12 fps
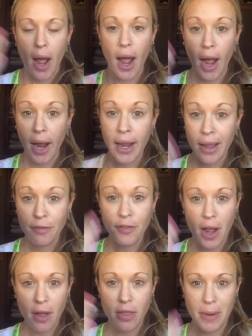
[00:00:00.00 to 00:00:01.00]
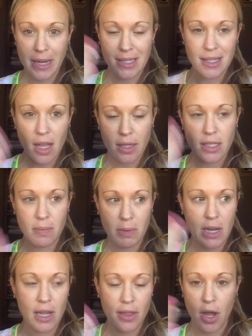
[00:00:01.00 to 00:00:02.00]
I have found the best luck to
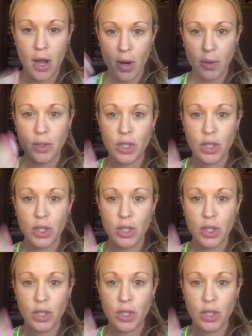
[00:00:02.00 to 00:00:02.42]
be, though,